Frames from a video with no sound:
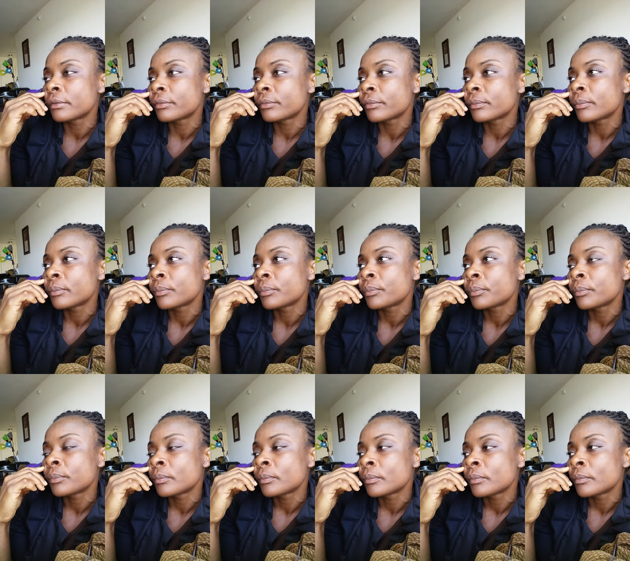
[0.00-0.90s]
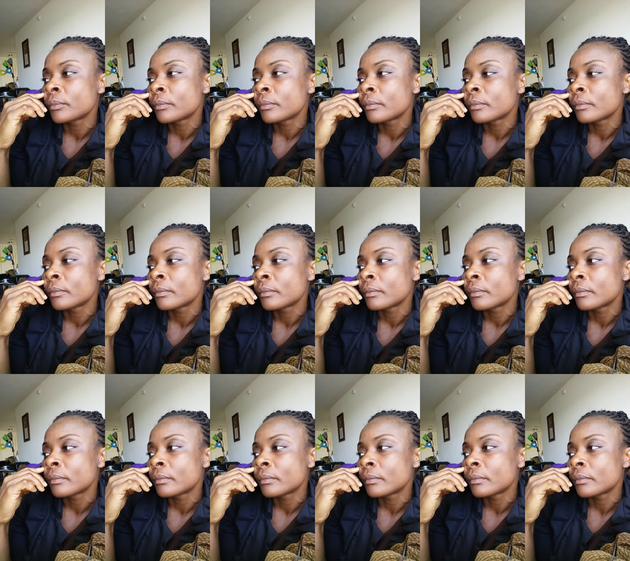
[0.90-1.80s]

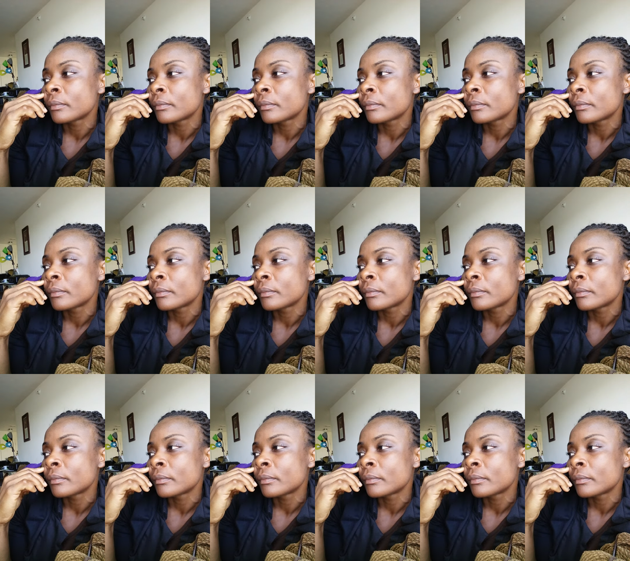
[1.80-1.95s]
[no speech]